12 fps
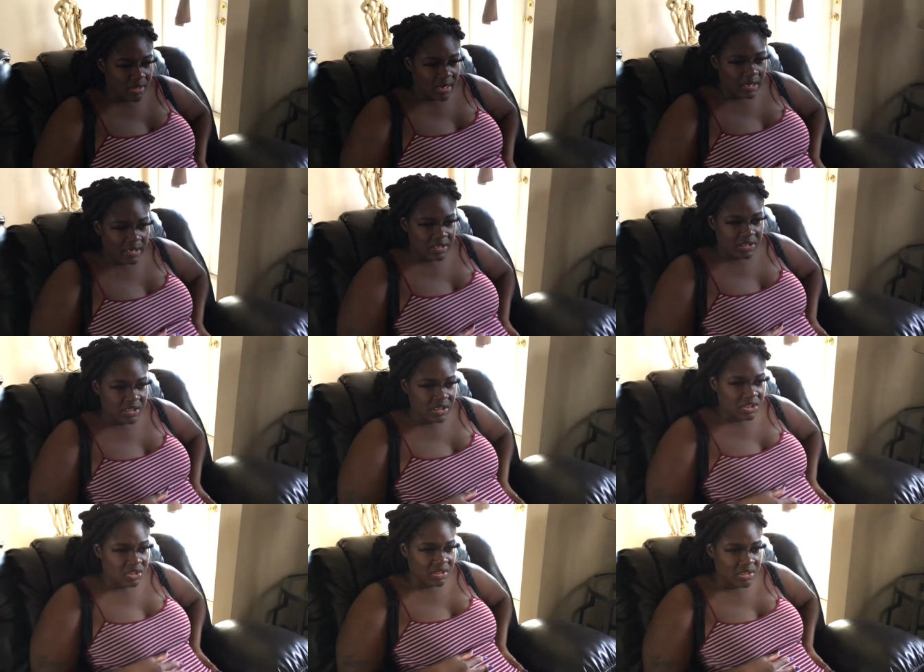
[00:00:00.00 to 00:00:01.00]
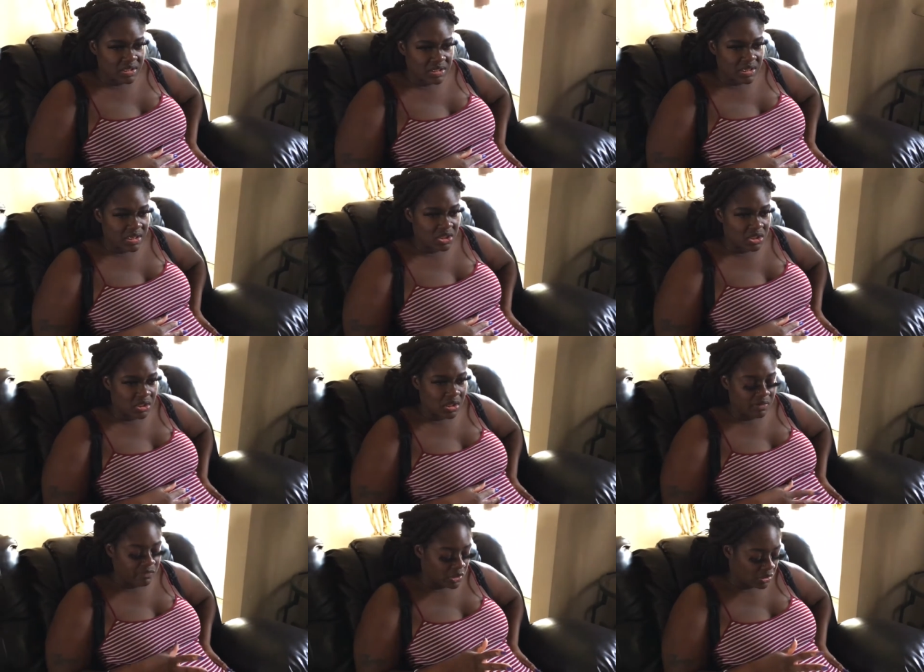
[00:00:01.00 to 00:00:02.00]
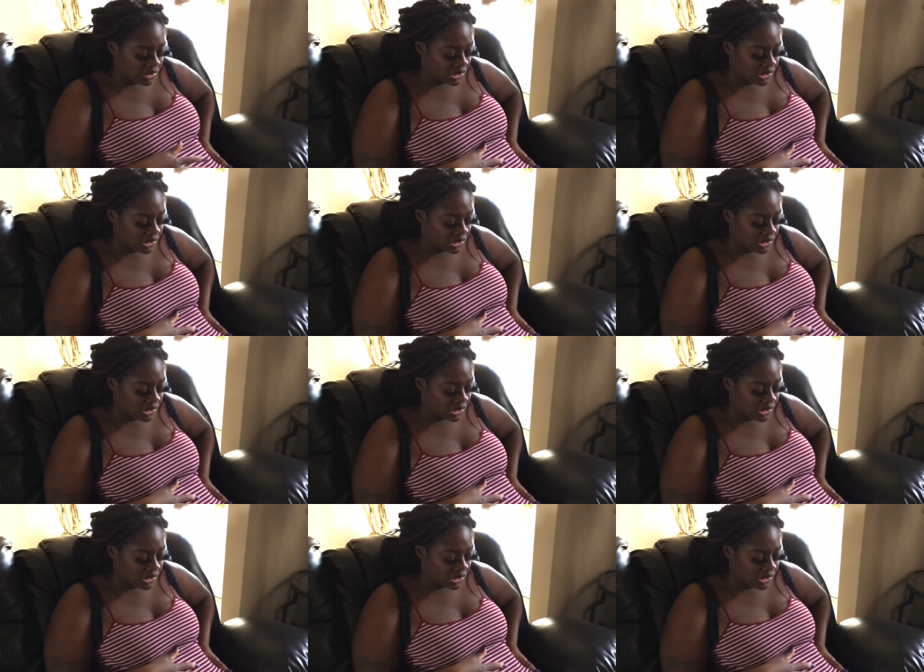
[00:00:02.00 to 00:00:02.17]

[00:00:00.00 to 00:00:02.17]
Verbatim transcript: You can have like this itchy sensation, even on the